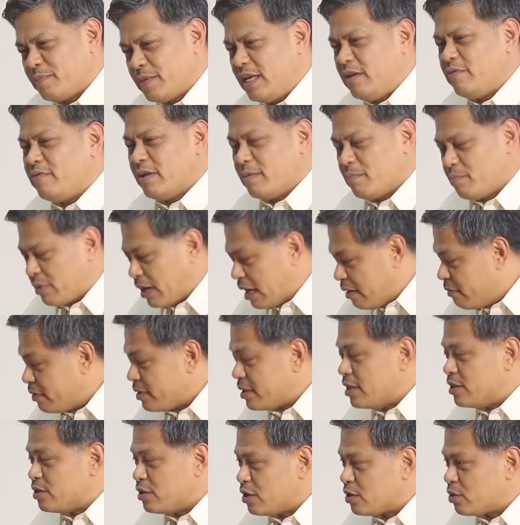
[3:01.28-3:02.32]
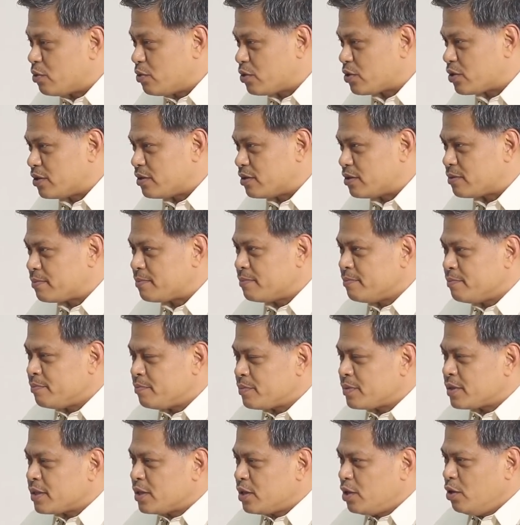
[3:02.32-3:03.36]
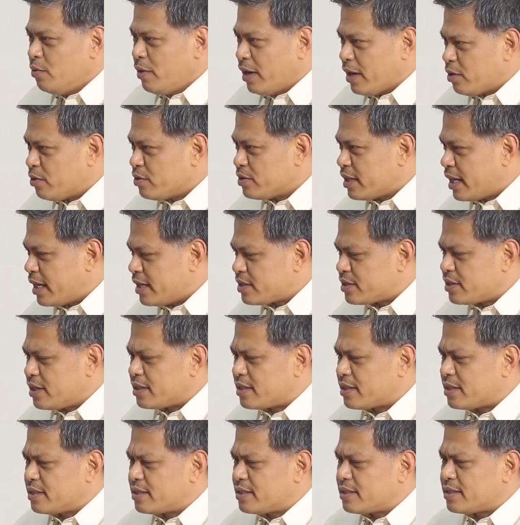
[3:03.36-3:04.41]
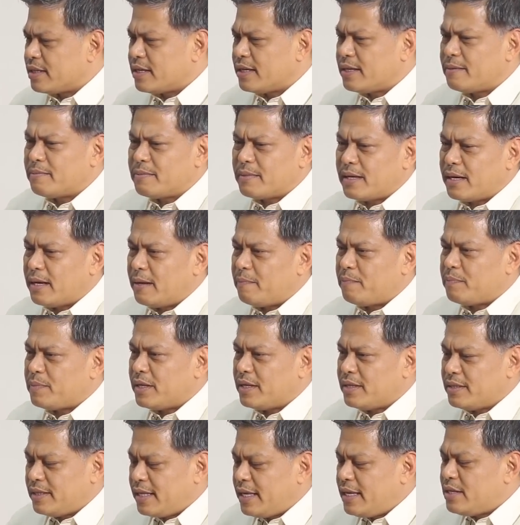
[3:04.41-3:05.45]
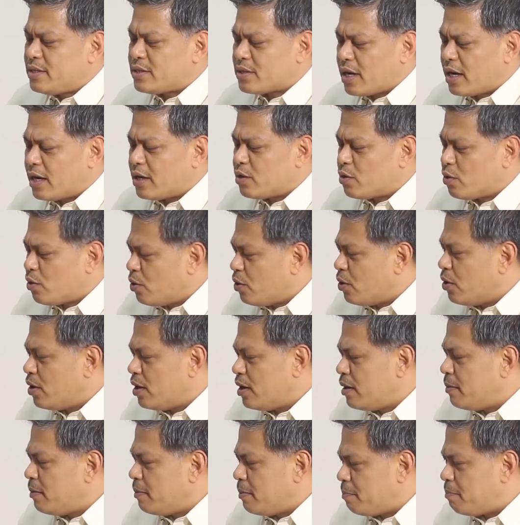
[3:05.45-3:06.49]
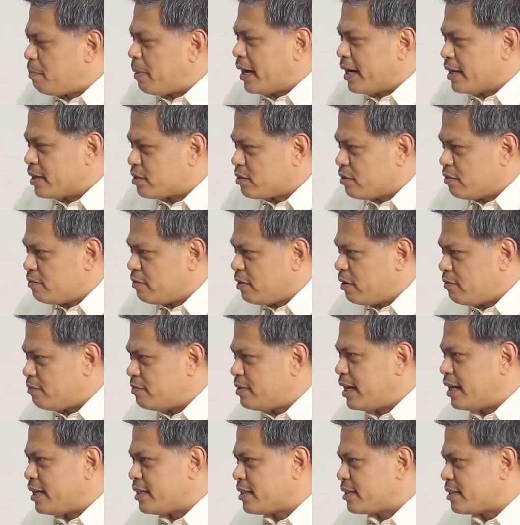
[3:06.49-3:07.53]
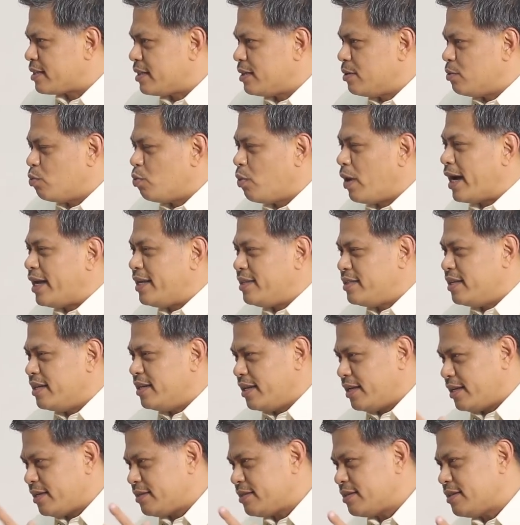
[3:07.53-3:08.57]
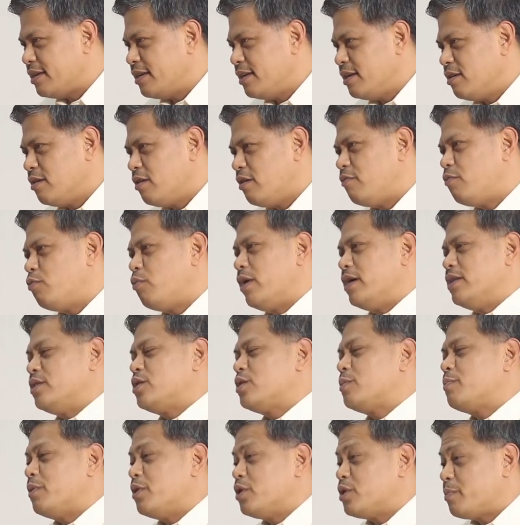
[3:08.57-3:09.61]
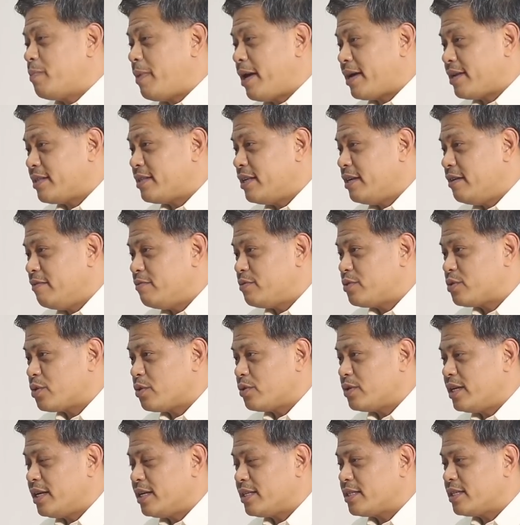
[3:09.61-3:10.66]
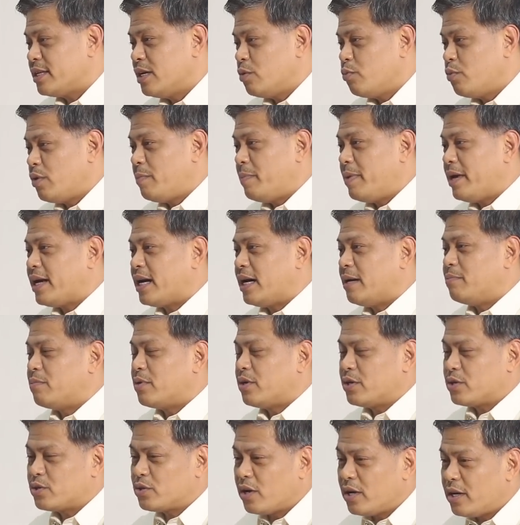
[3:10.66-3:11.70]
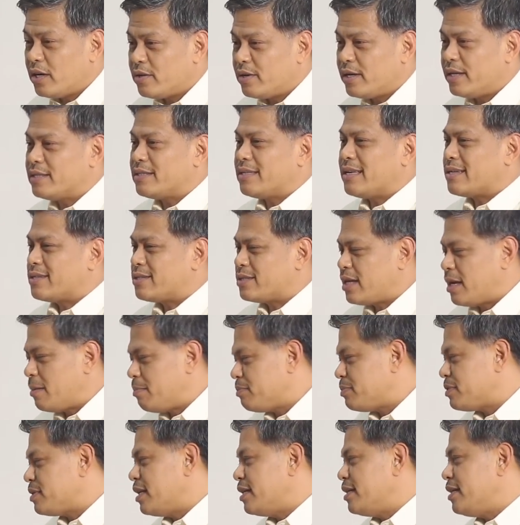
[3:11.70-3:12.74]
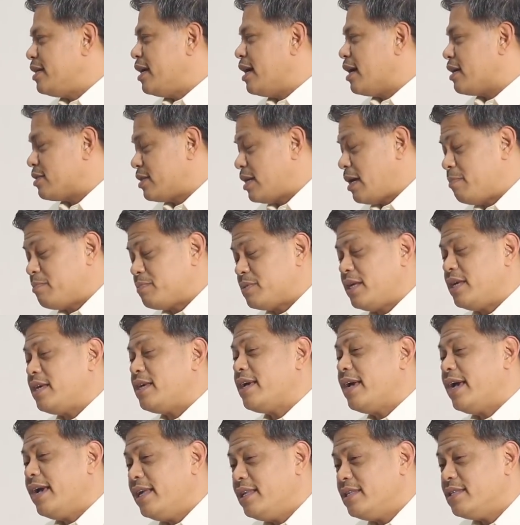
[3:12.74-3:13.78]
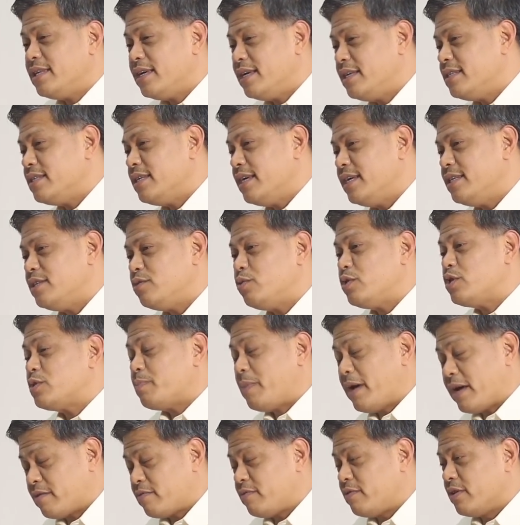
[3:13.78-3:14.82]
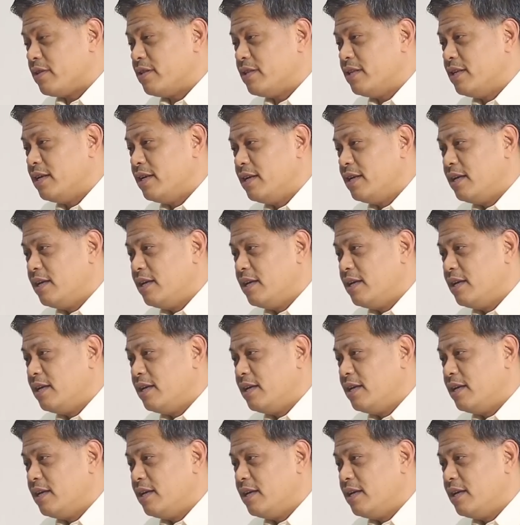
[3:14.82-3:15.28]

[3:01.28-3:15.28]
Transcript: even private institutions, you'll recognize that these are all part of that widening of one's perspective so that we become more tolerant, accepting, and respectful